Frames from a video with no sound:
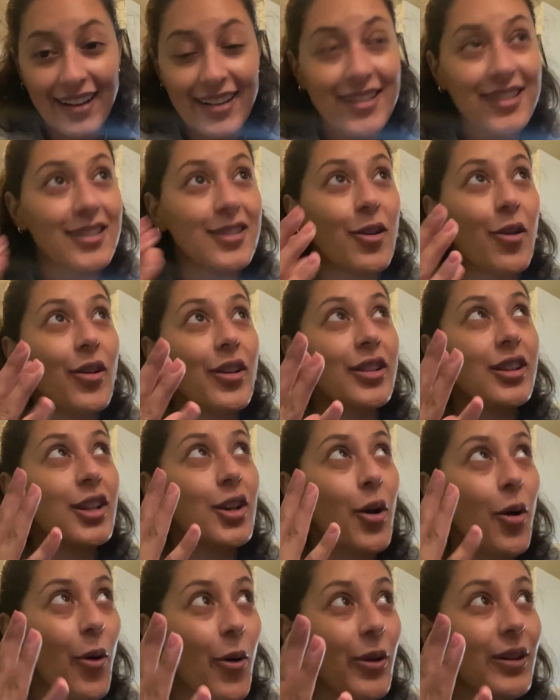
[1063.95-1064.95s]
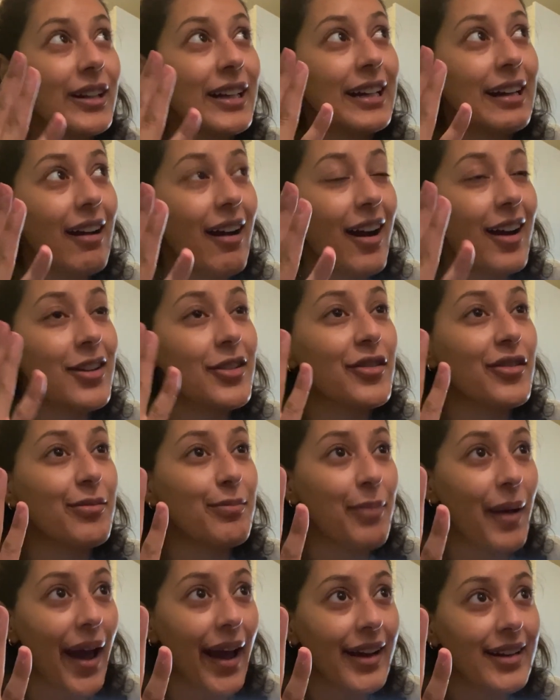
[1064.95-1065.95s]
It's the only kind of
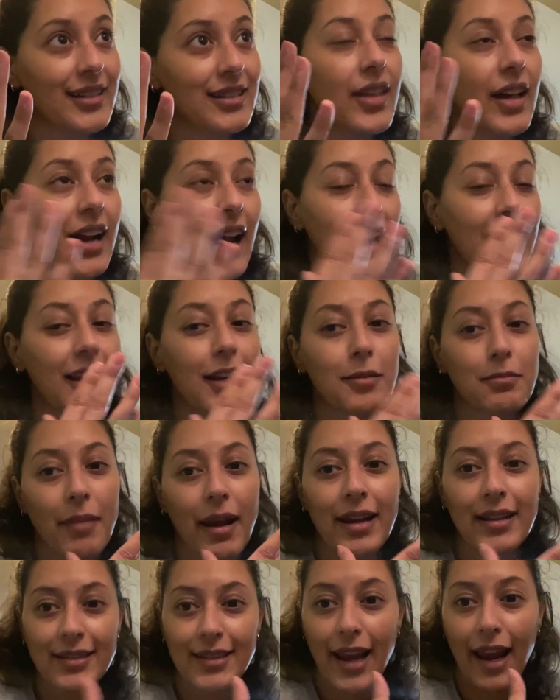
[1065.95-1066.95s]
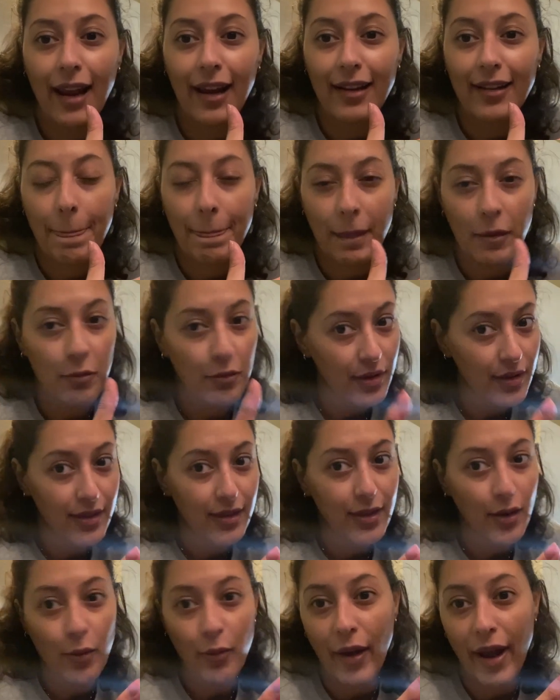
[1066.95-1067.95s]
pet that I can maintain
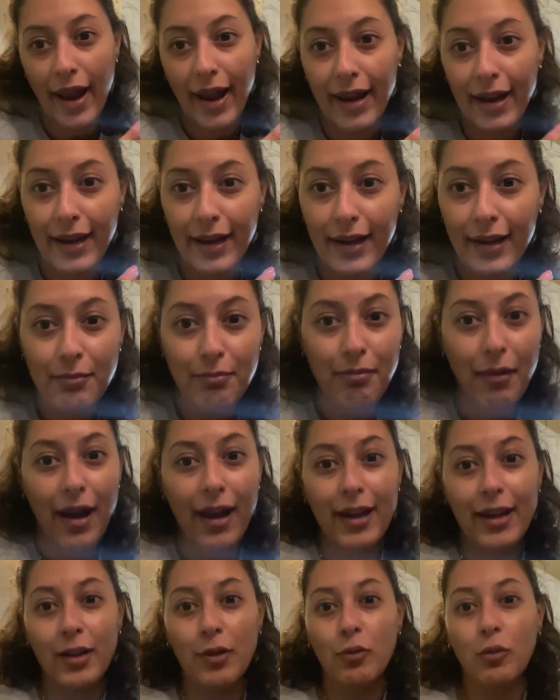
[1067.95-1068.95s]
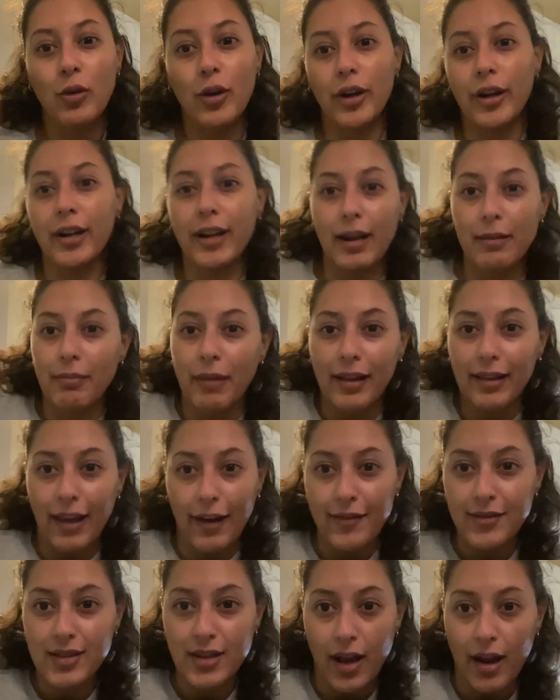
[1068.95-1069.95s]
with the way my work and my
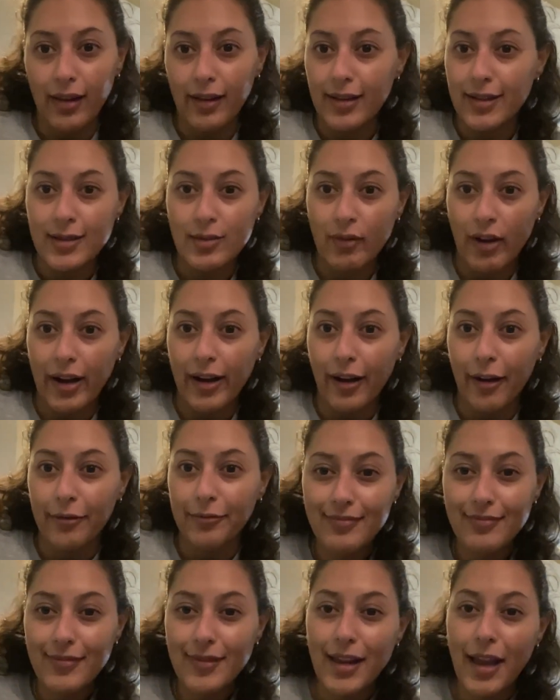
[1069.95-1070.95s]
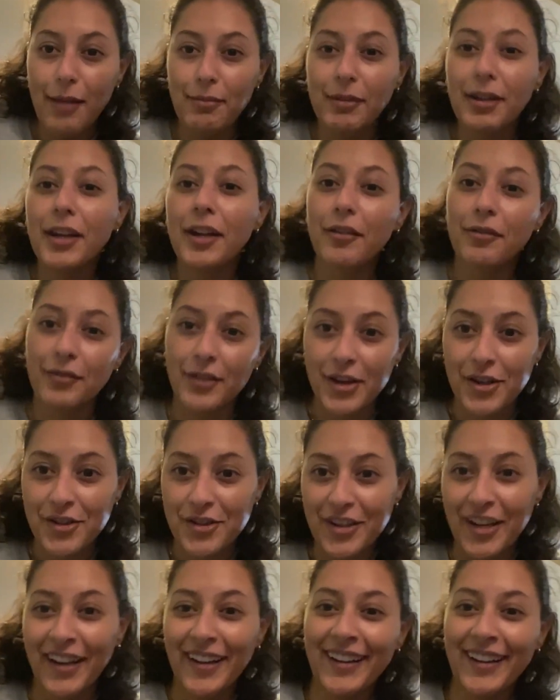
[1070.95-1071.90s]
lifestyle is right now. I'm getting a fish.